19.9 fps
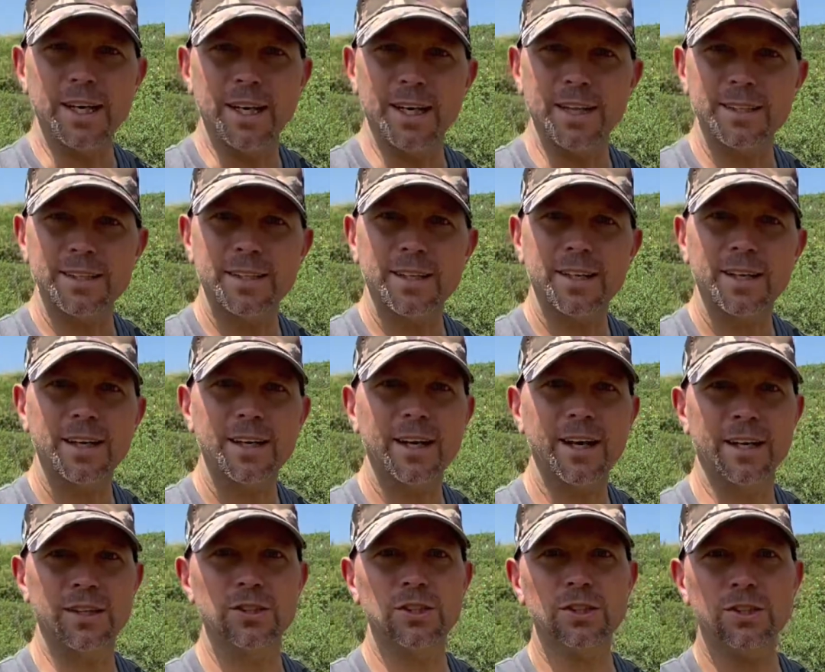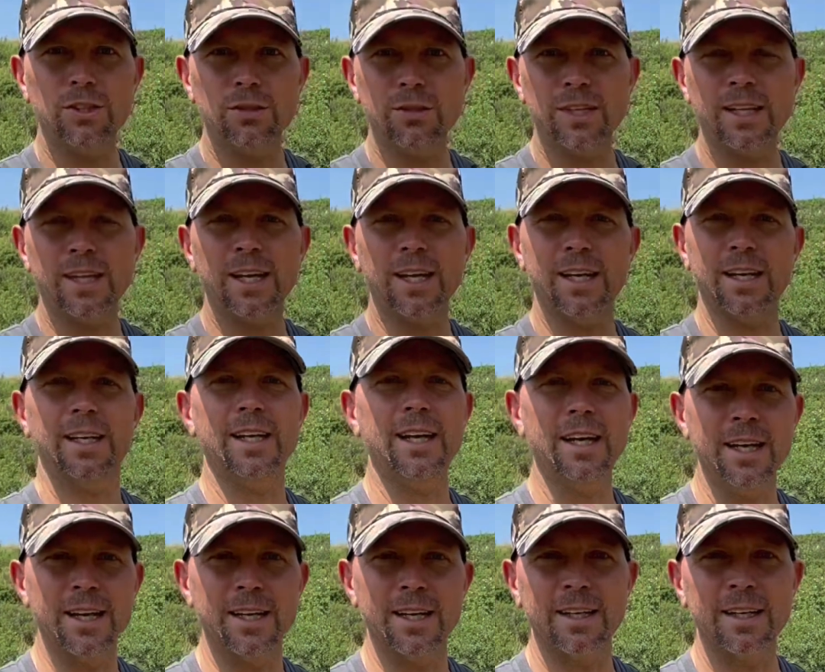it
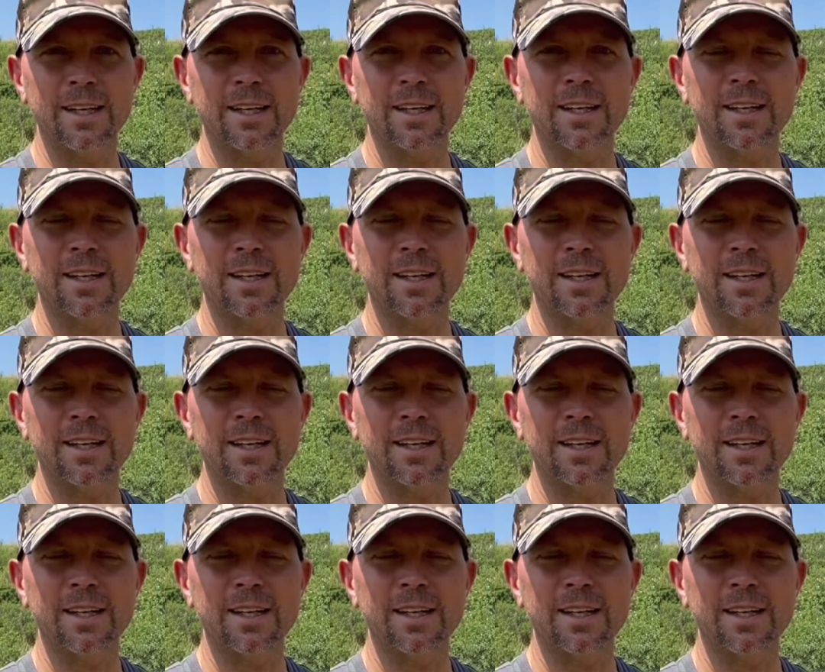in,